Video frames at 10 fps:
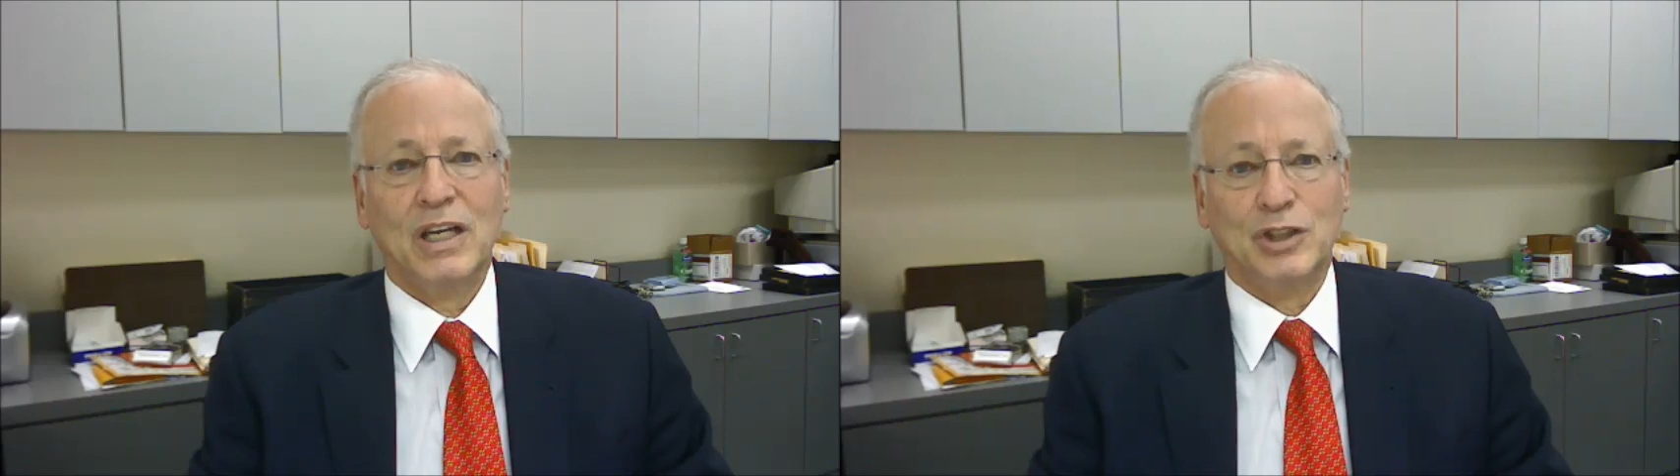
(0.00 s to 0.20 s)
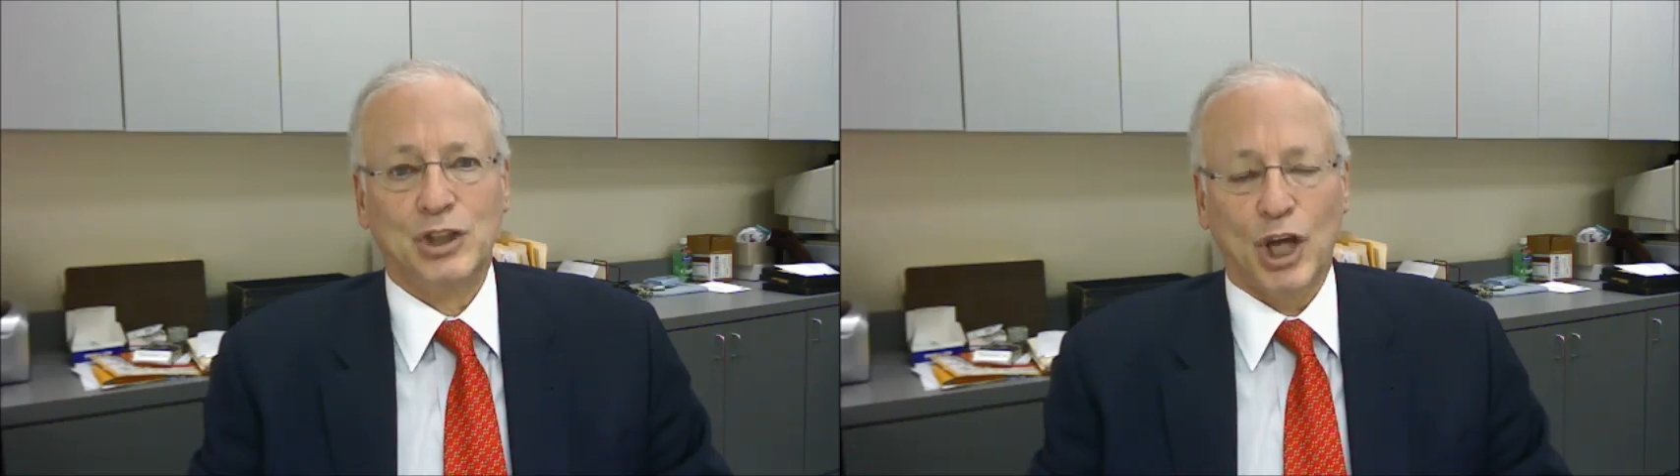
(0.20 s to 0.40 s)

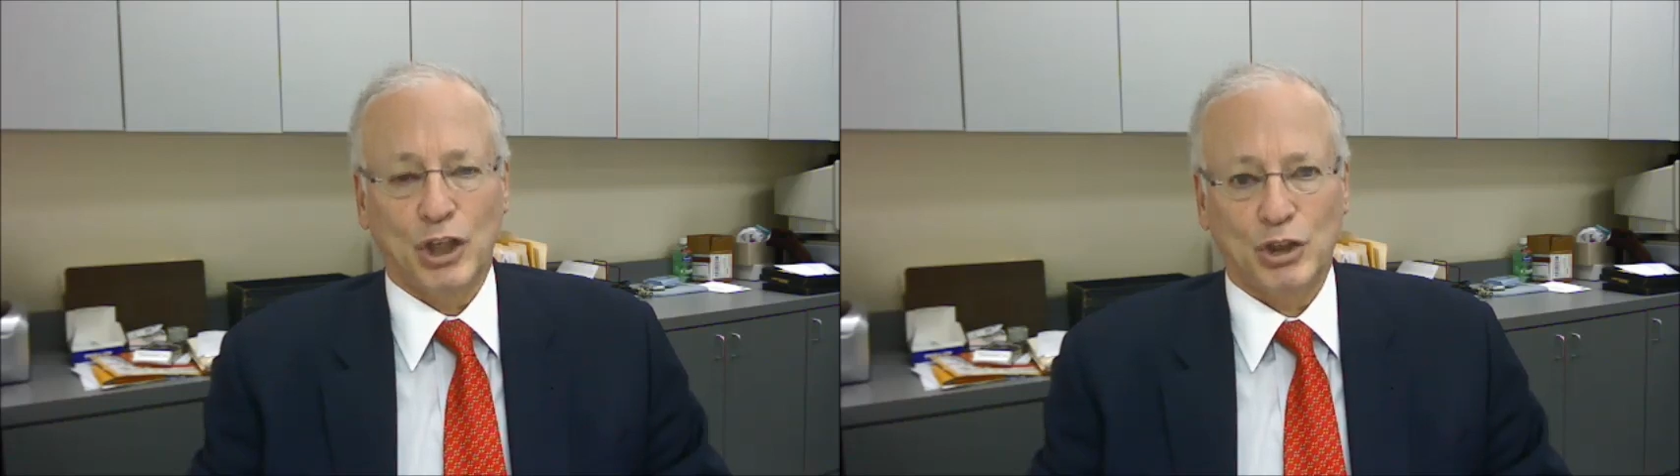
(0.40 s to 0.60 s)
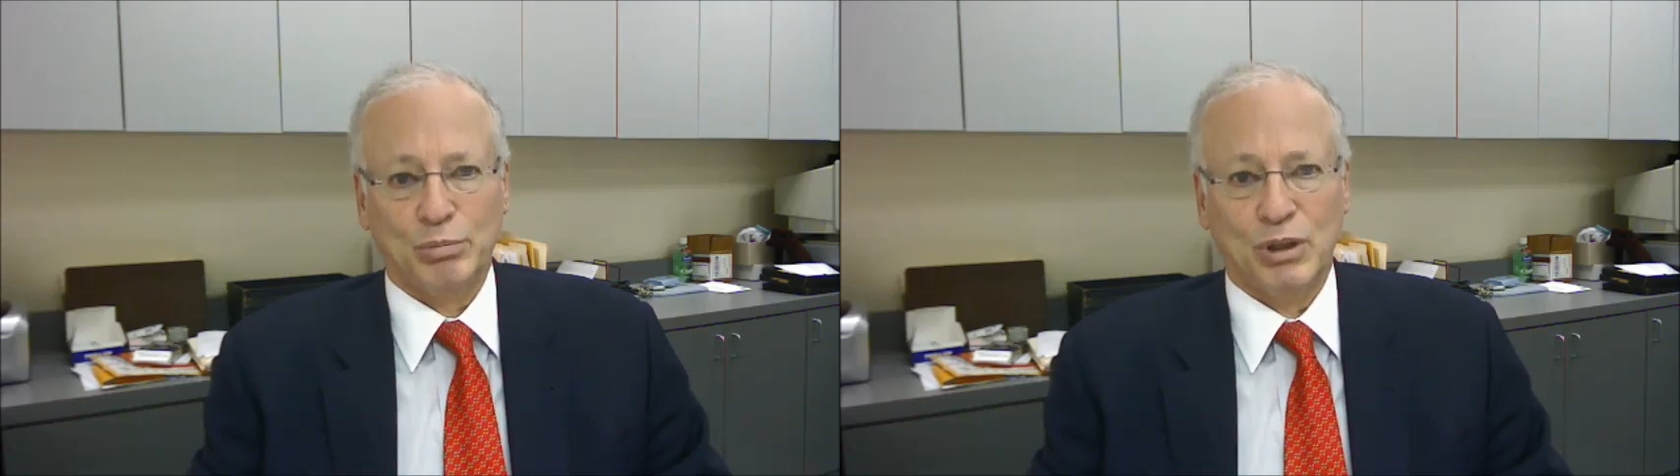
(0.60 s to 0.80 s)
is
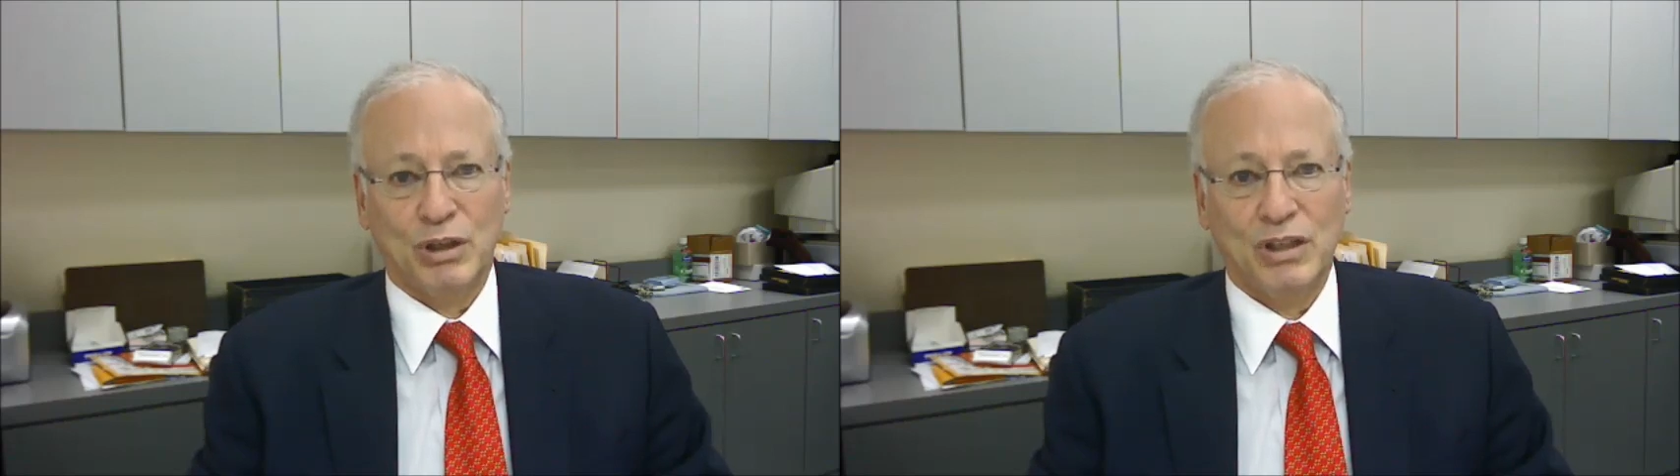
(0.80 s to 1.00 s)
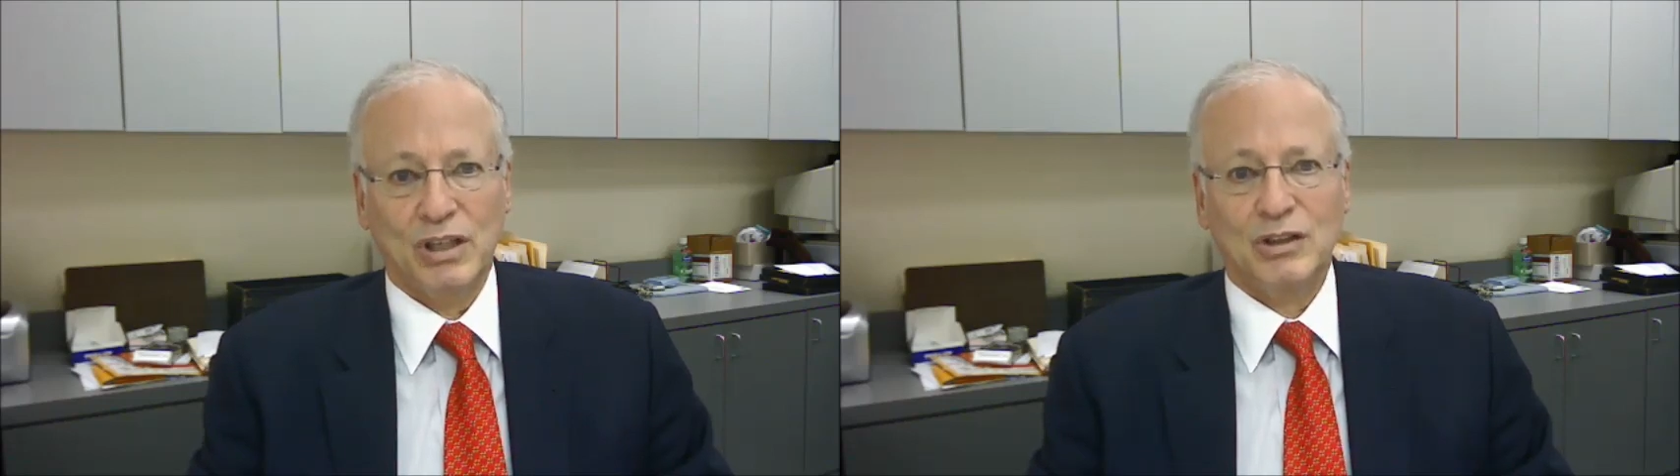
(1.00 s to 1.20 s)

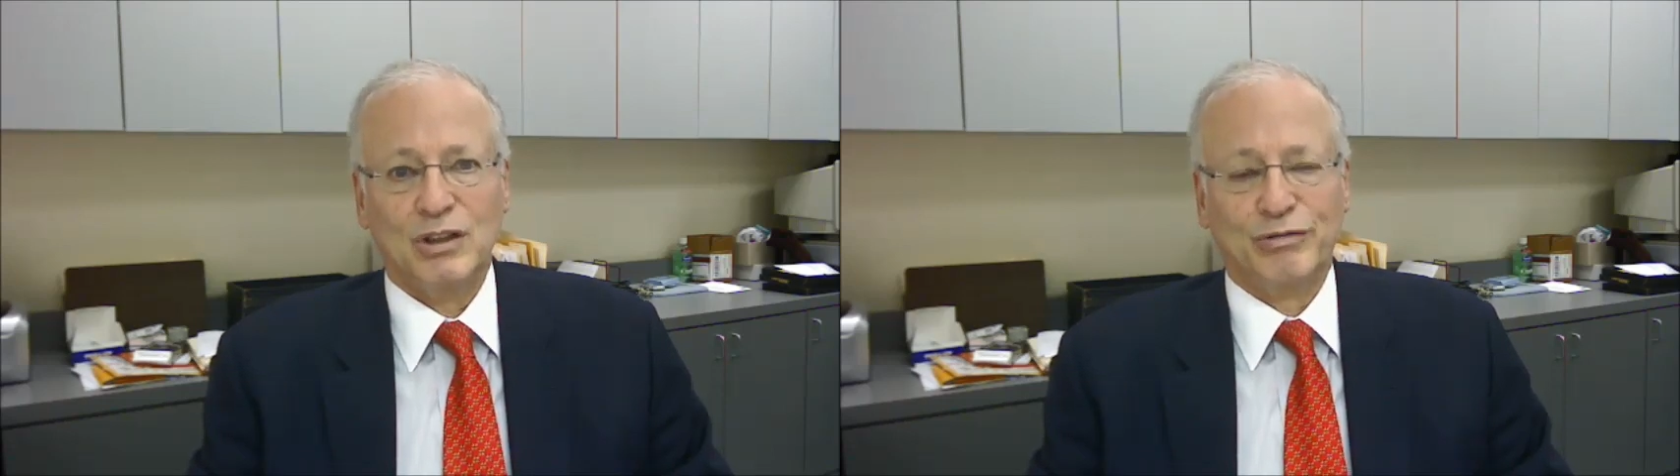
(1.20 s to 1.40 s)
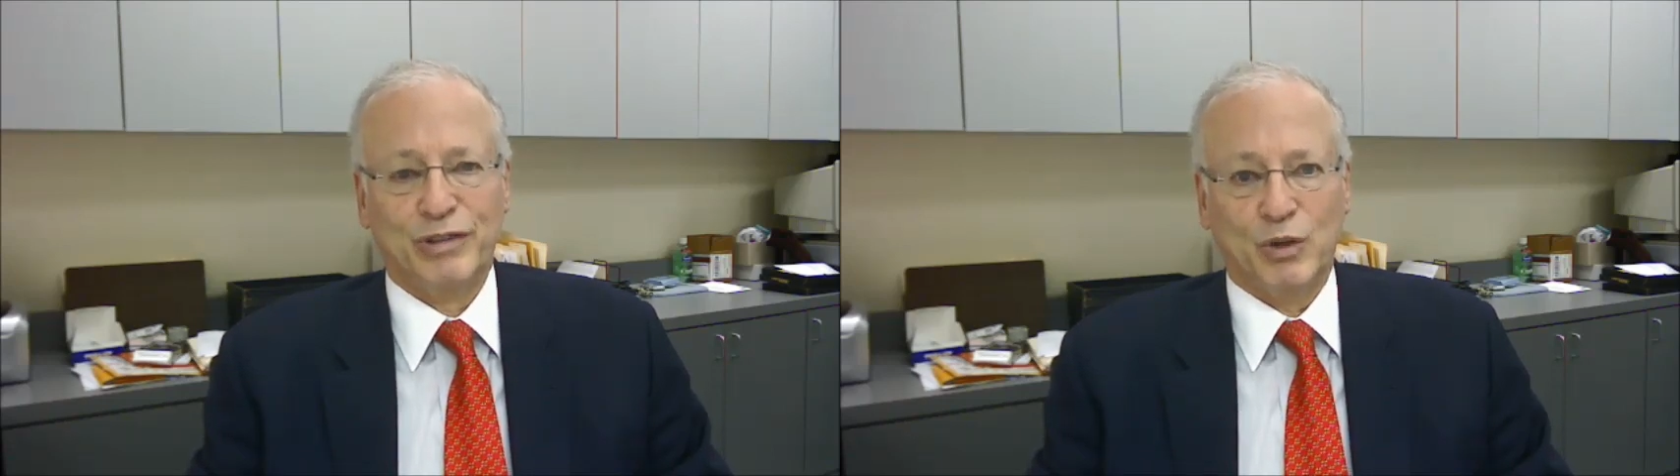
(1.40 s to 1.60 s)
adjustable
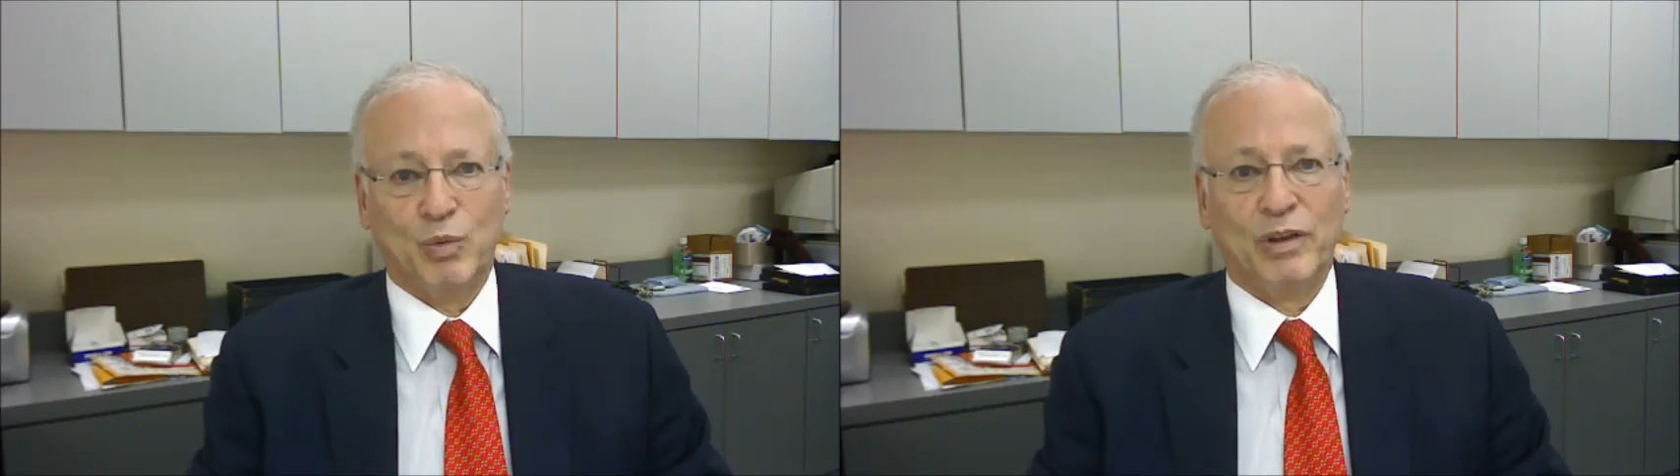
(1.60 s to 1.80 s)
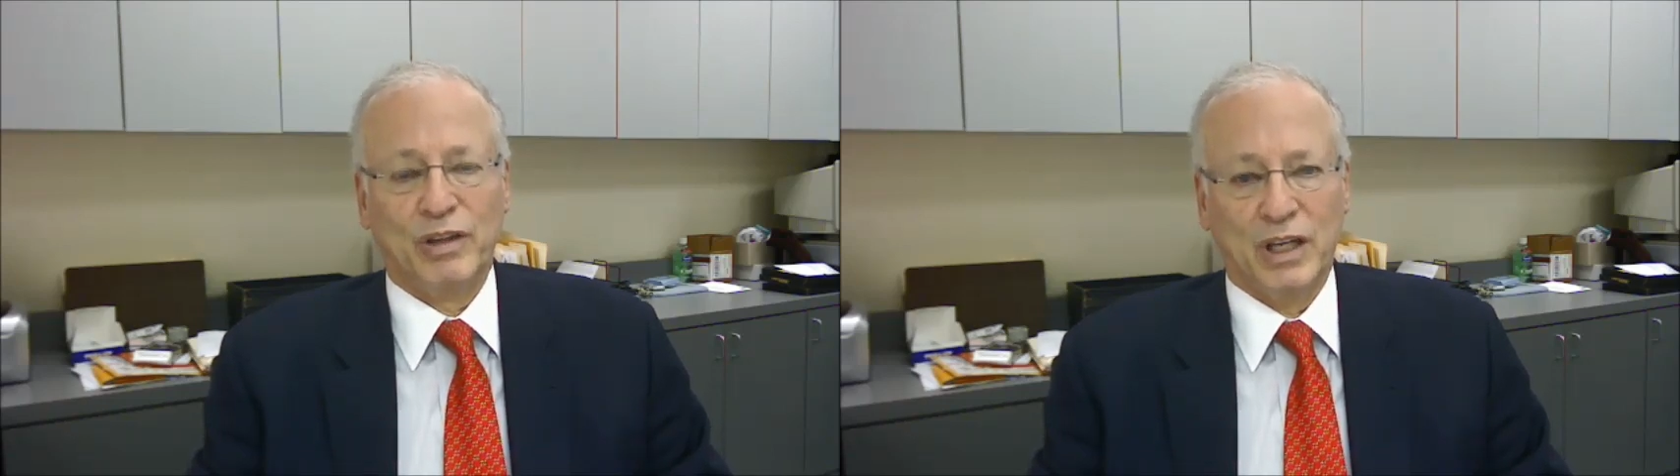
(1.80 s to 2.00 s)
to
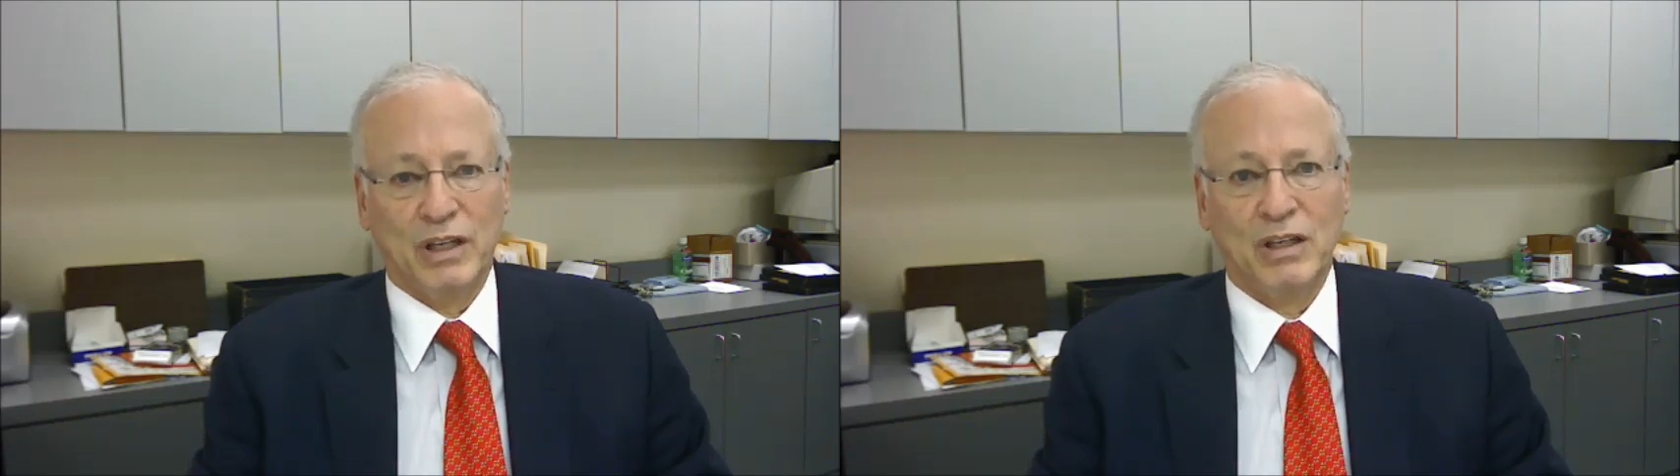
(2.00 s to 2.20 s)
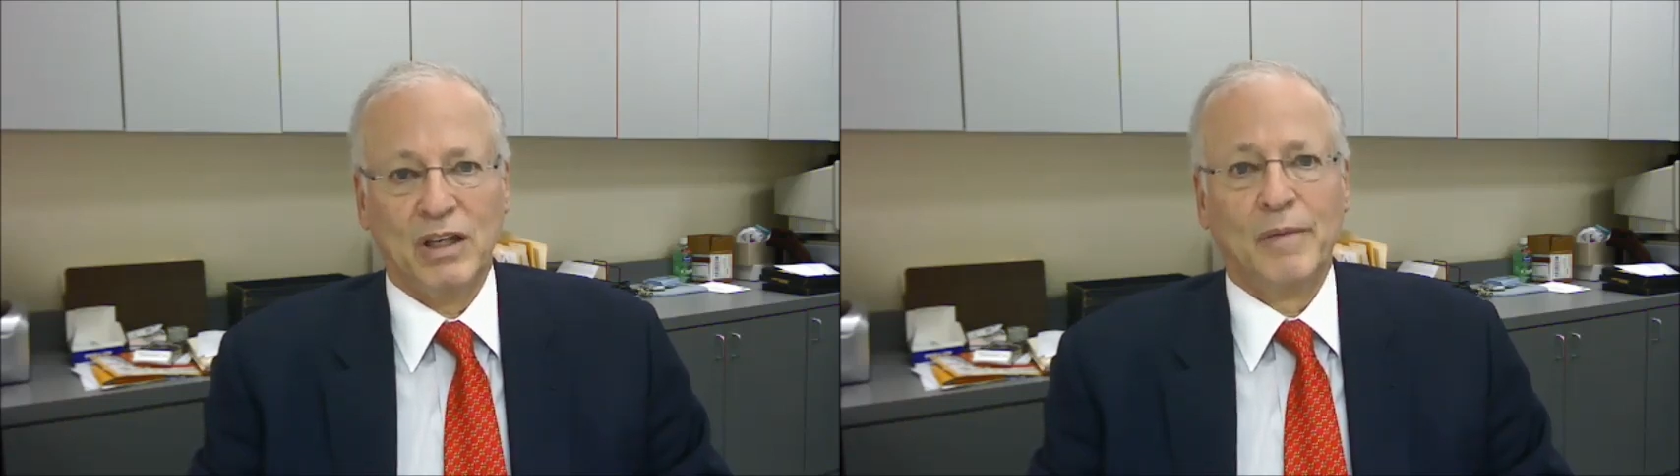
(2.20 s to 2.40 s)
fit
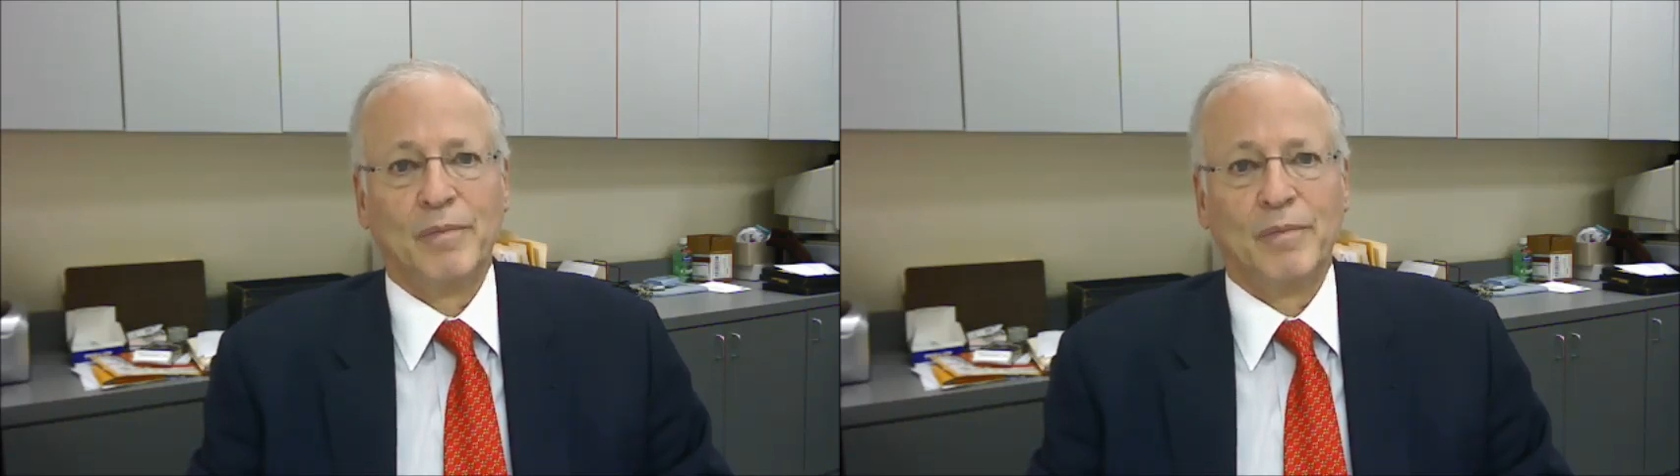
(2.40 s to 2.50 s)
within